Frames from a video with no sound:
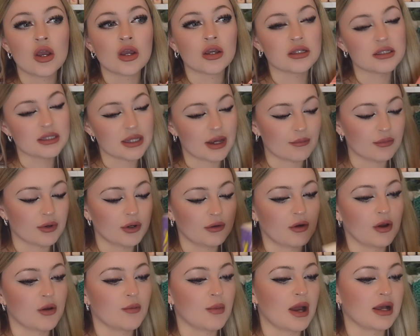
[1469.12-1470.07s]
contemporary
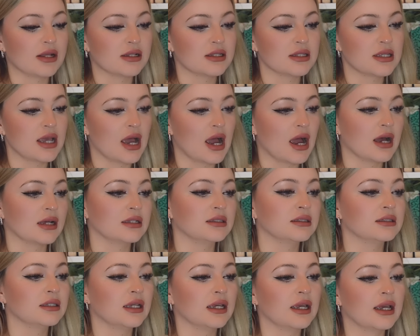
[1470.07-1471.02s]
romance
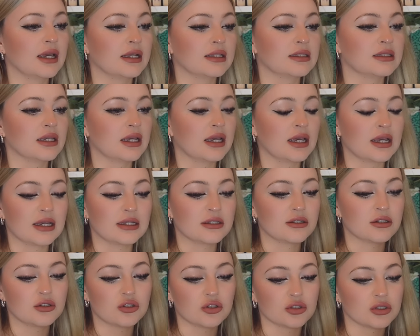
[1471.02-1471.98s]
and it is
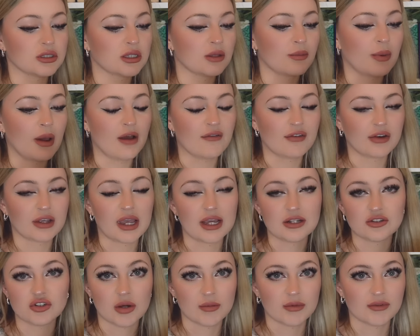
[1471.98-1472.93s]
just the perfect
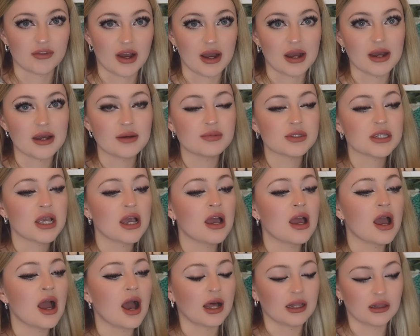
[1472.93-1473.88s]
k-drama vibes
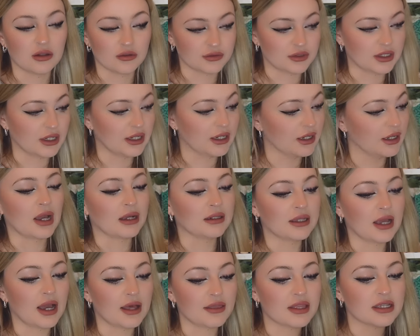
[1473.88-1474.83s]
I loved it and
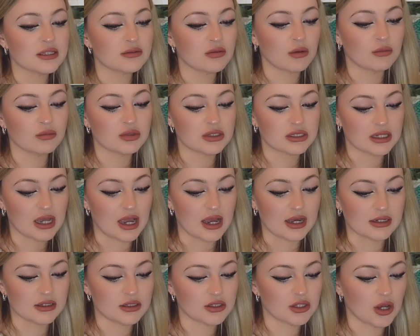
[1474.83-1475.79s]
yeah this one was
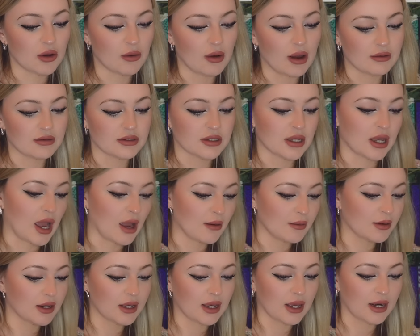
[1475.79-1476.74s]
signed so I was like I'm
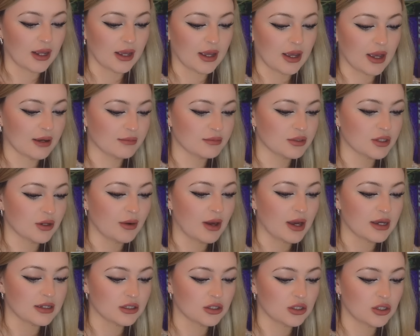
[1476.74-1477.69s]
gonna get it um so it
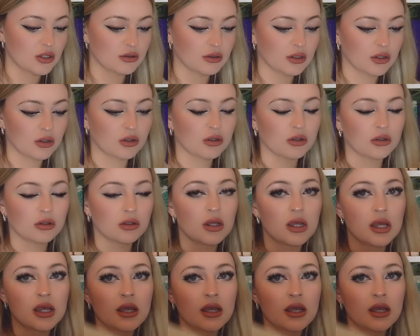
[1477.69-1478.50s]
has a cute little